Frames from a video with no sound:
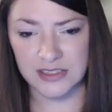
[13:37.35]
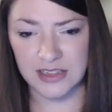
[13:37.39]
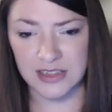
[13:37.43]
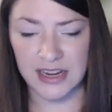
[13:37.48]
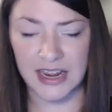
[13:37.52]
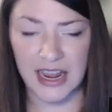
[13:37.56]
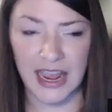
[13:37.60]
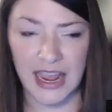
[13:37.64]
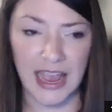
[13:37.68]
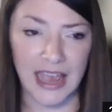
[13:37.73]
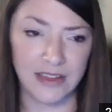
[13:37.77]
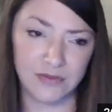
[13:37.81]

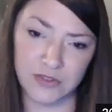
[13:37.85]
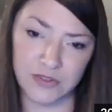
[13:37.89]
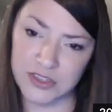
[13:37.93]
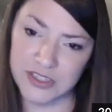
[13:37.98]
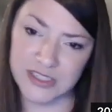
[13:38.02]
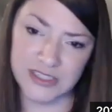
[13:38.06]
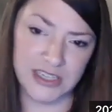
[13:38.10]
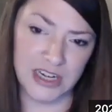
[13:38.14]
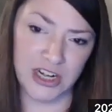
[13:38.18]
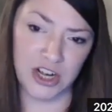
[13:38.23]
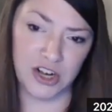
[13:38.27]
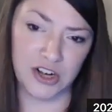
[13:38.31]
like
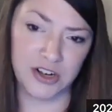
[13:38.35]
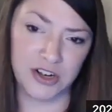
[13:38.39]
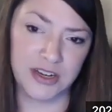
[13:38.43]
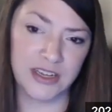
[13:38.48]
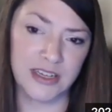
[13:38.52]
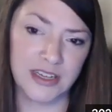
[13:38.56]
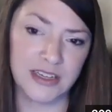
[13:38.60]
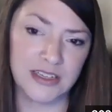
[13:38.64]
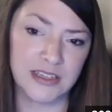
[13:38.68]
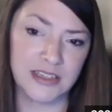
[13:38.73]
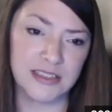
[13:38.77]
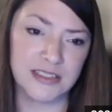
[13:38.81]

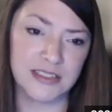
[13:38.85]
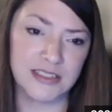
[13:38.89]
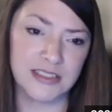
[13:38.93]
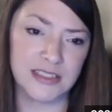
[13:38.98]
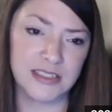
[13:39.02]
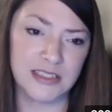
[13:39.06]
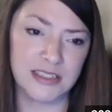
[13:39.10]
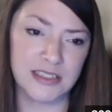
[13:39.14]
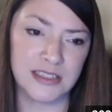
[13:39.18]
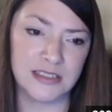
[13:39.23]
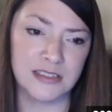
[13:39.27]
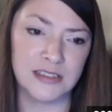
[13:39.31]
adversaries
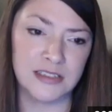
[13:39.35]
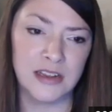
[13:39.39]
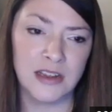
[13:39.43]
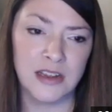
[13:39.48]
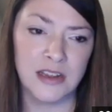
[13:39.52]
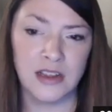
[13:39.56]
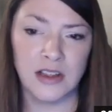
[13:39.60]
and